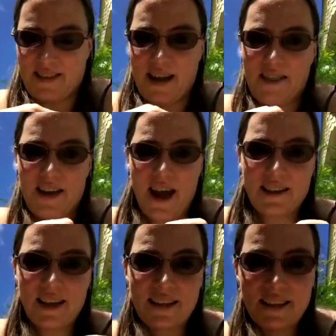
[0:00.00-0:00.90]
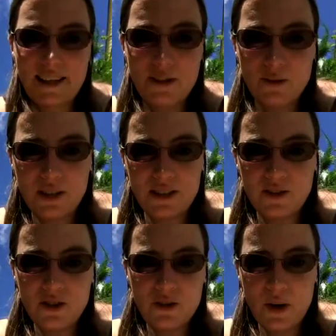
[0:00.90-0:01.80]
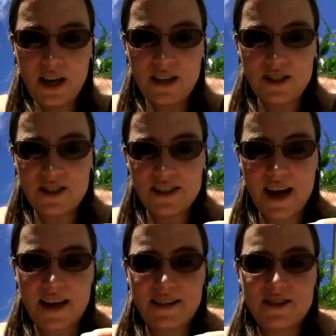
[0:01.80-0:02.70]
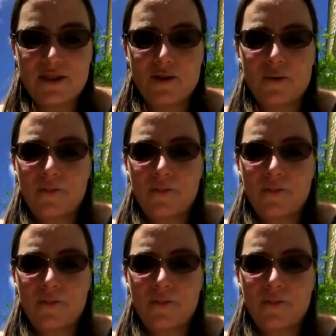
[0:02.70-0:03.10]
And I like the cute little new age design too.